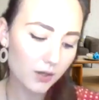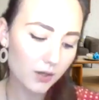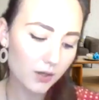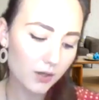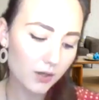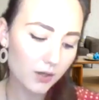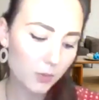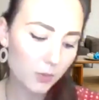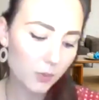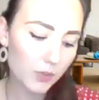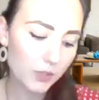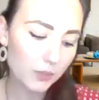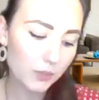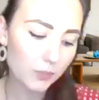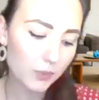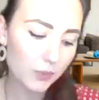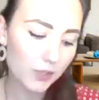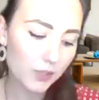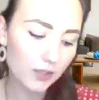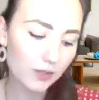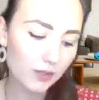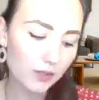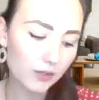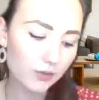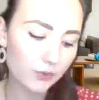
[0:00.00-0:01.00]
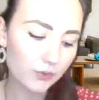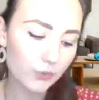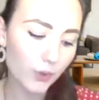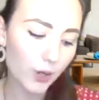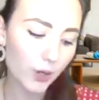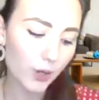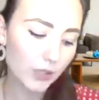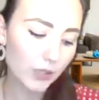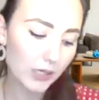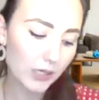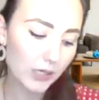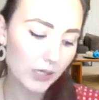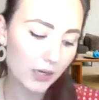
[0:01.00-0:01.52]
we will only
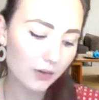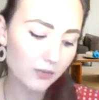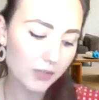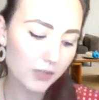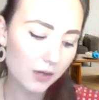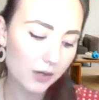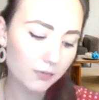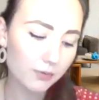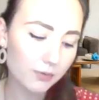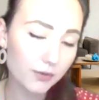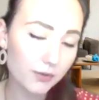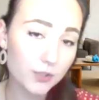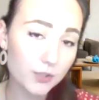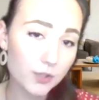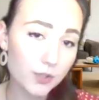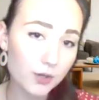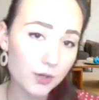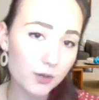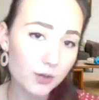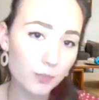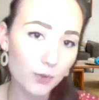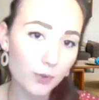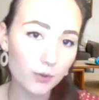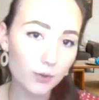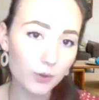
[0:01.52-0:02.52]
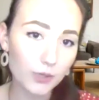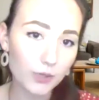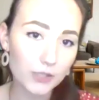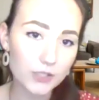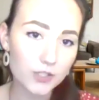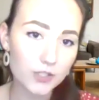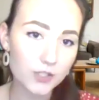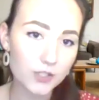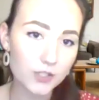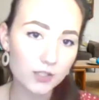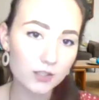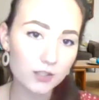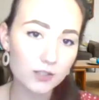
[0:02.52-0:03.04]
have time for 2 more
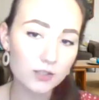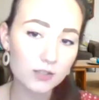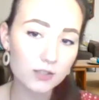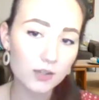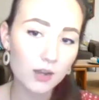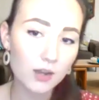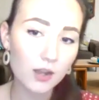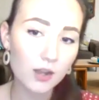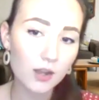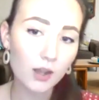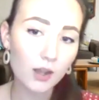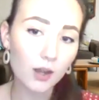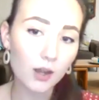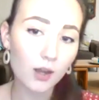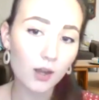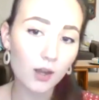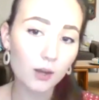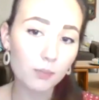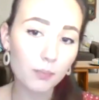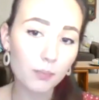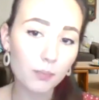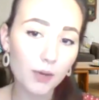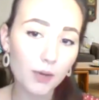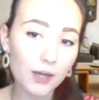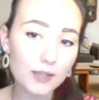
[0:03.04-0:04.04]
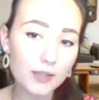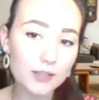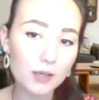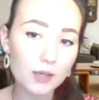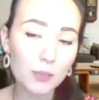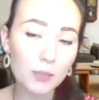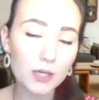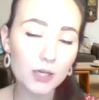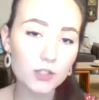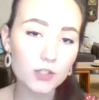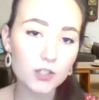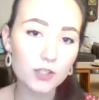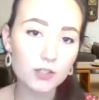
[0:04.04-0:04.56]
questions. But as I
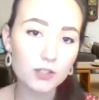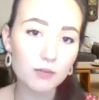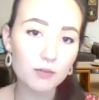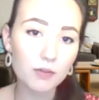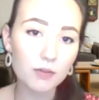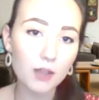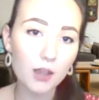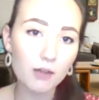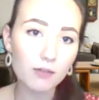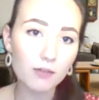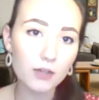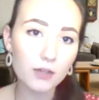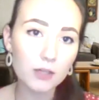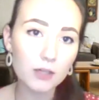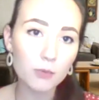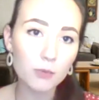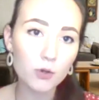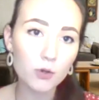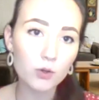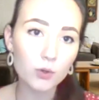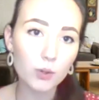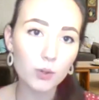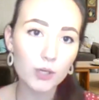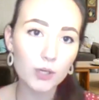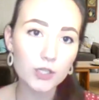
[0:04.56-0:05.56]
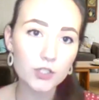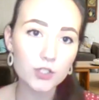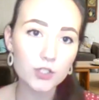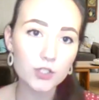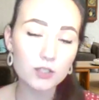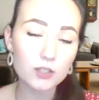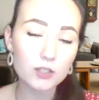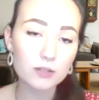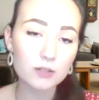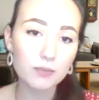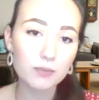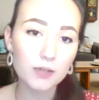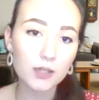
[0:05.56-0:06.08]
mentioned, if you have any more
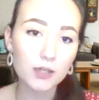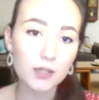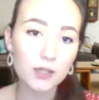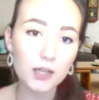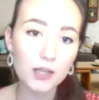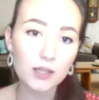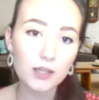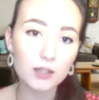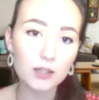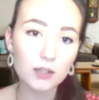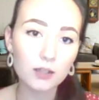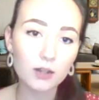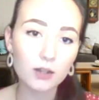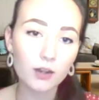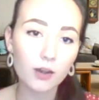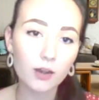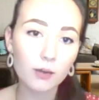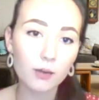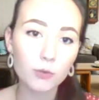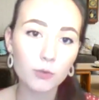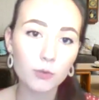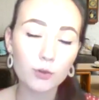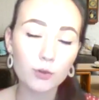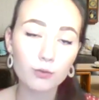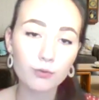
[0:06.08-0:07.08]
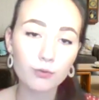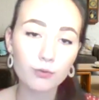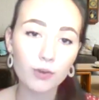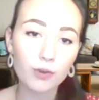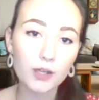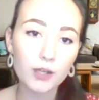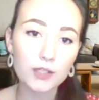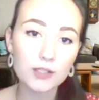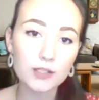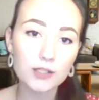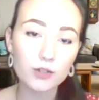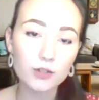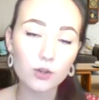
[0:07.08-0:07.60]
questions for Nick, you'll find
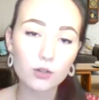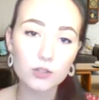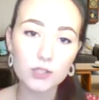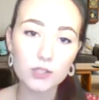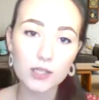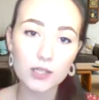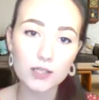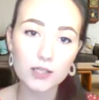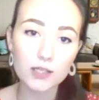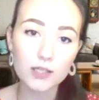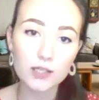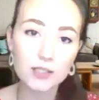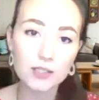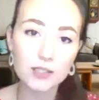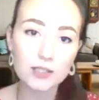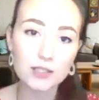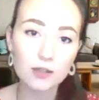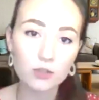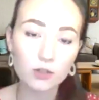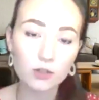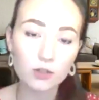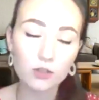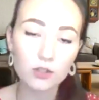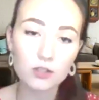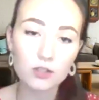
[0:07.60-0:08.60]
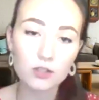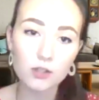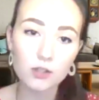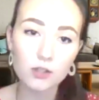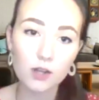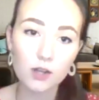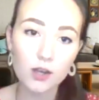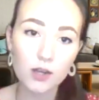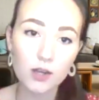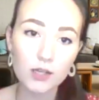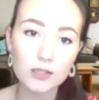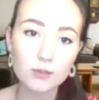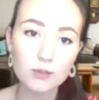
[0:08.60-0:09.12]
his contact details on the
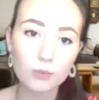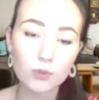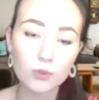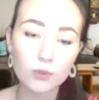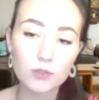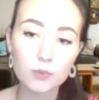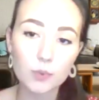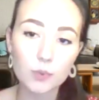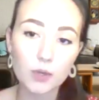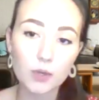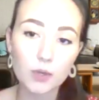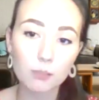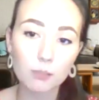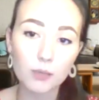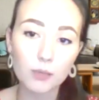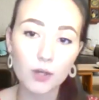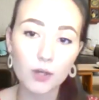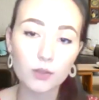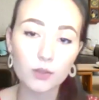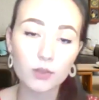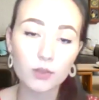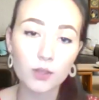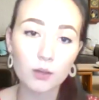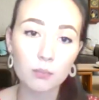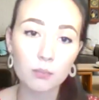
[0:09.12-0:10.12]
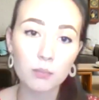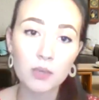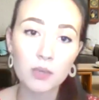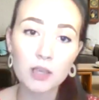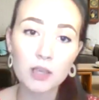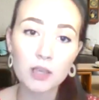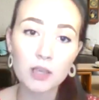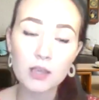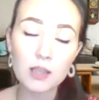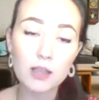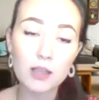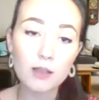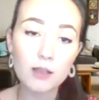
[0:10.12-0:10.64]
slides once we upload them.
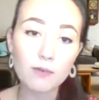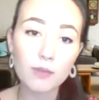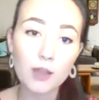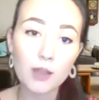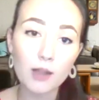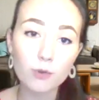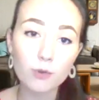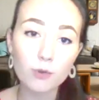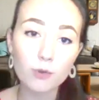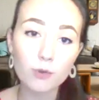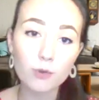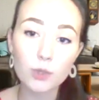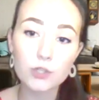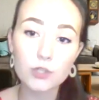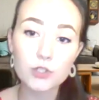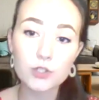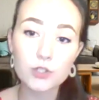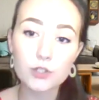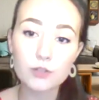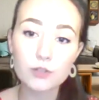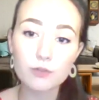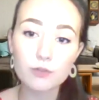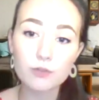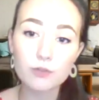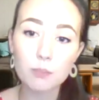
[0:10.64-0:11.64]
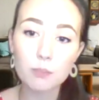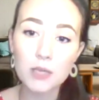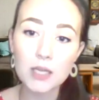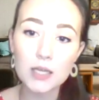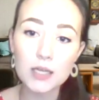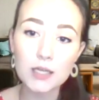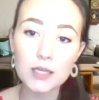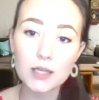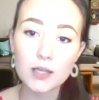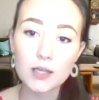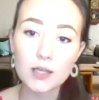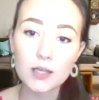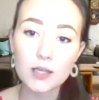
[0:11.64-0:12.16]
If you have questions for
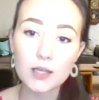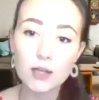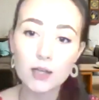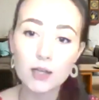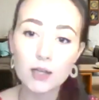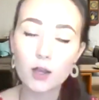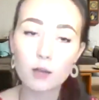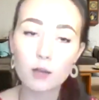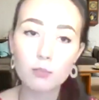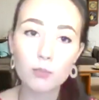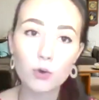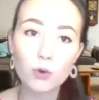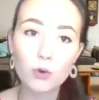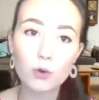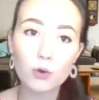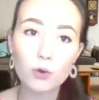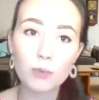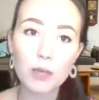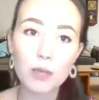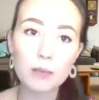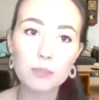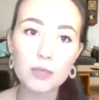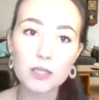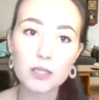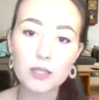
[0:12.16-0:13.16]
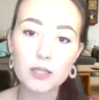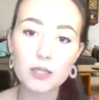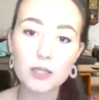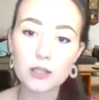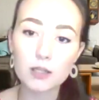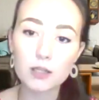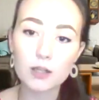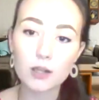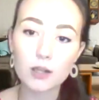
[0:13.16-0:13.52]
me, or maybe